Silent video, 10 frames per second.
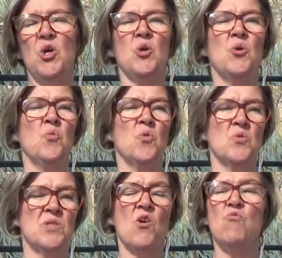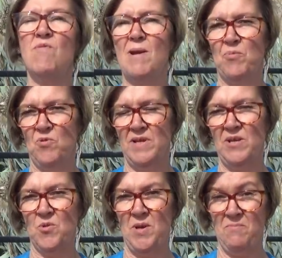who was a rebel
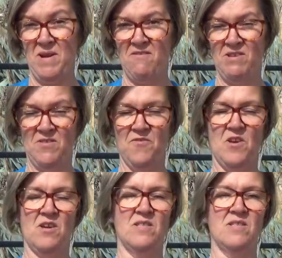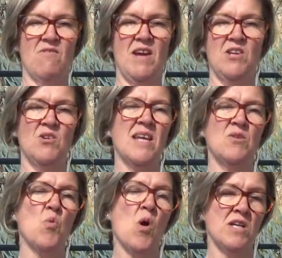in Queen Mary I's reign, who
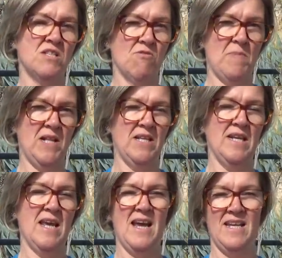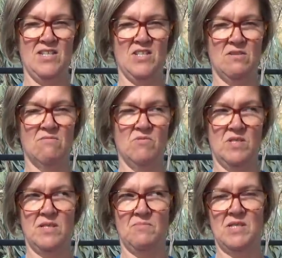led Wyatt's rebellion and
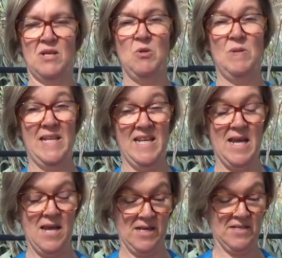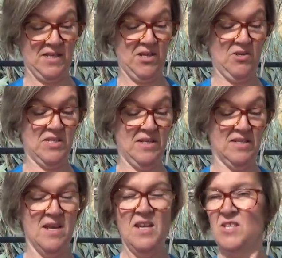was subsequently executed.